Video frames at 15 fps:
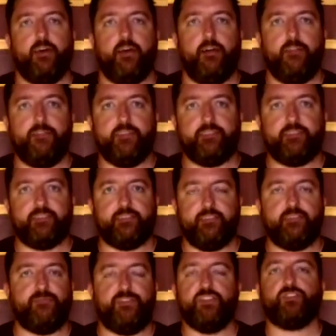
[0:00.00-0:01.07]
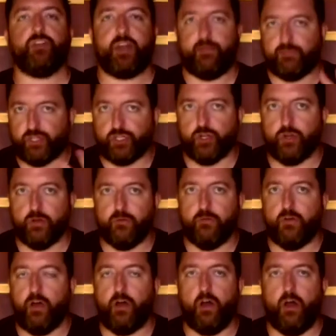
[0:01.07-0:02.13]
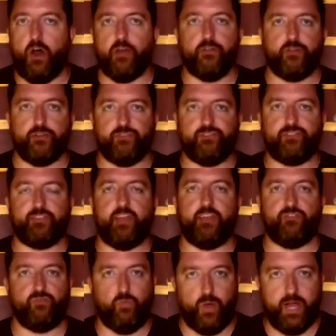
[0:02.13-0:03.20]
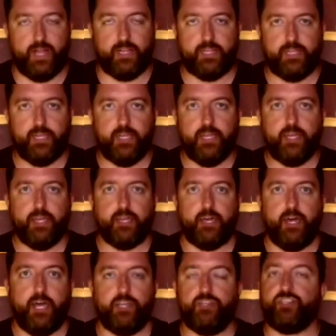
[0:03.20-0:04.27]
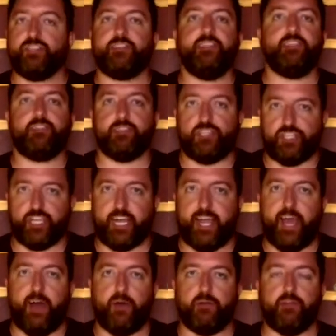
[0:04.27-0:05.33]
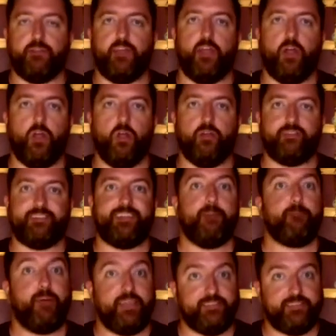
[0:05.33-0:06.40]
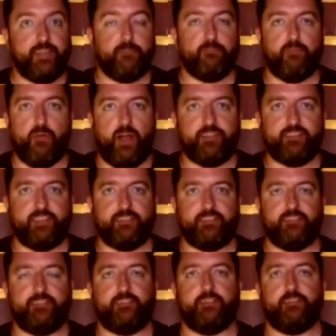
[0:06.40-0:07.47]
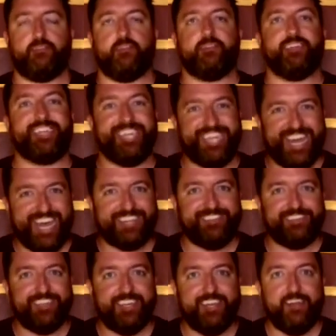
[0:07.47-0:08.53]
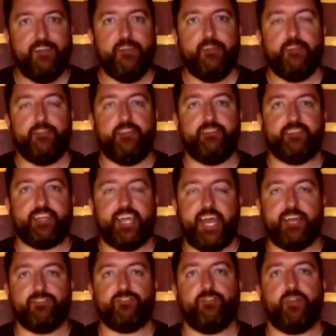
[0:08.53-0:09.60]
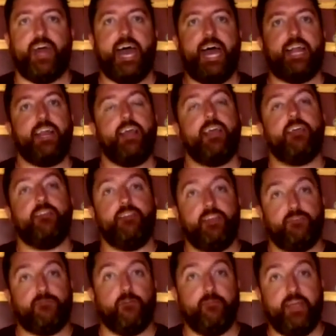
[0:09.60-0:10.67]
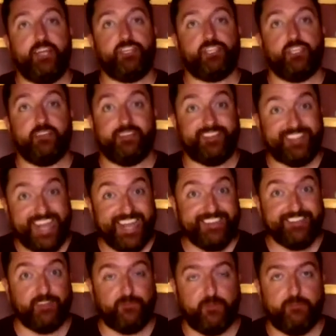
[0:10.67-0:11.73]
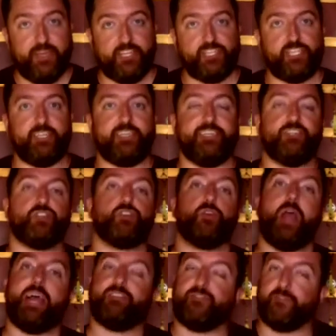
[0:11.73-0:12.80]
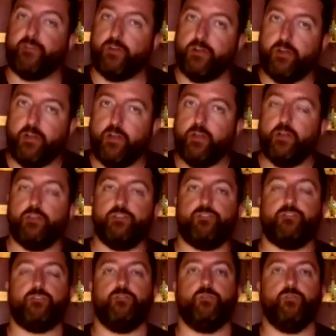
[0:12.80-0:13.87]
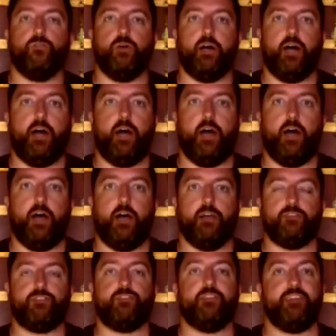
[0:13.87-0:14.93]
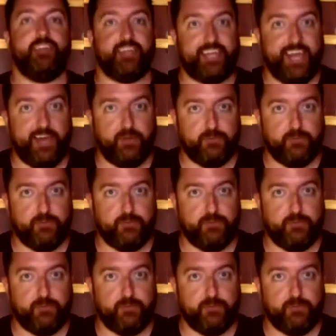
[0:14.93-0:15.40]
this feature, and I'm sure others as well. You just need to check out their step-by-step processes to connect these accounts so that the information, the sales information, can transfer to the account.